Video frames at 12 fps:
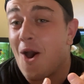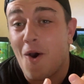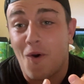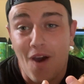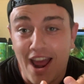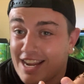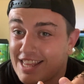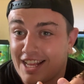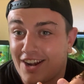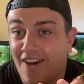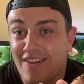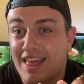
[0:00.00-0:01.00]
or anything
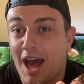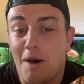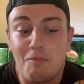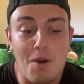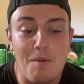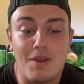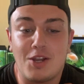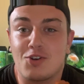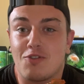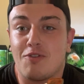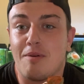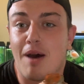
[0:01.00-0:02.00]
like that, I'll put a picture
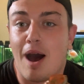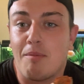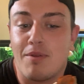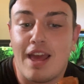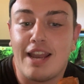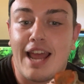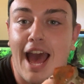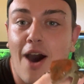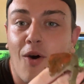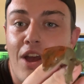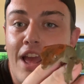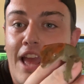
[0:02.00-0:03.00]
of him up there now.